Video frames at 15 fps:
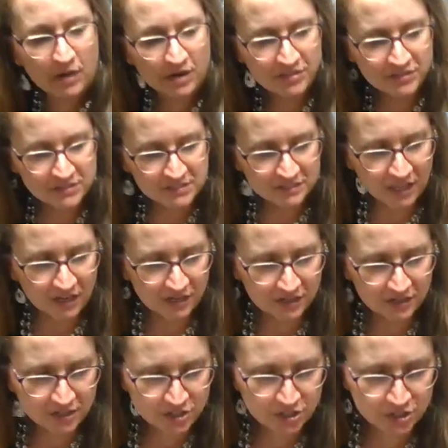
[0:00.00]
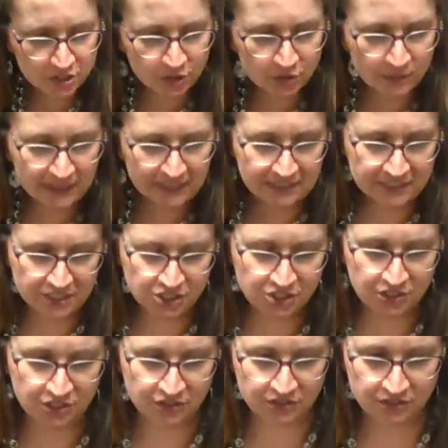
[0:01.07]
Martha Slaughter, 2
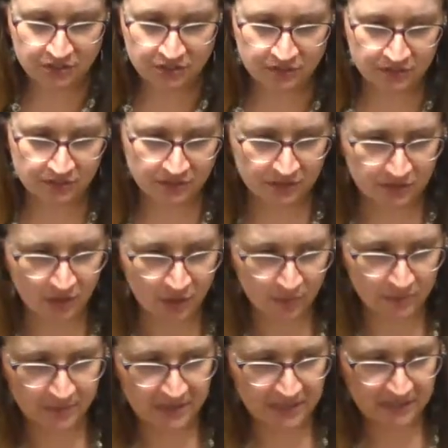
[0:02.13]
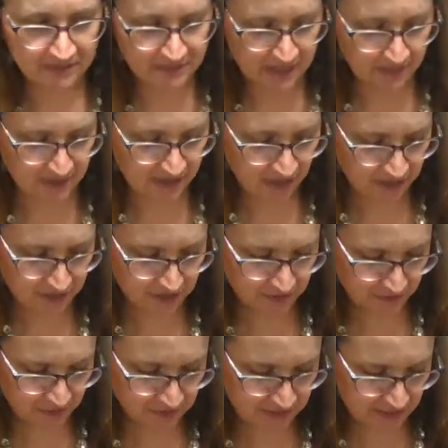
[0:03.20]
additional. Nope, let me give Debbie hers
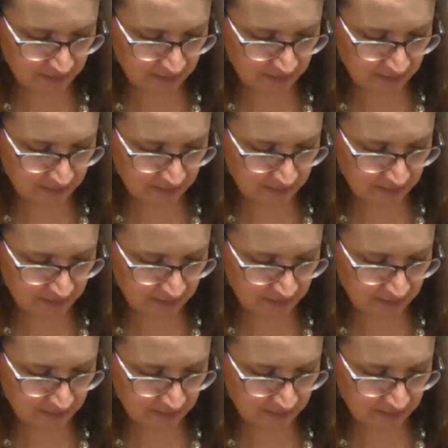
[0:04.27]
first.